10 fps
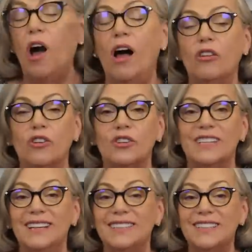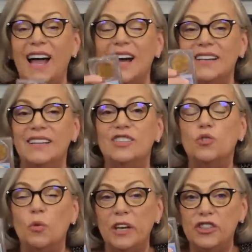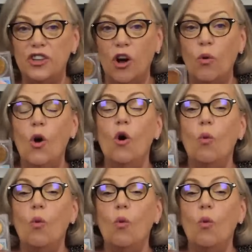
dollars inside of this window.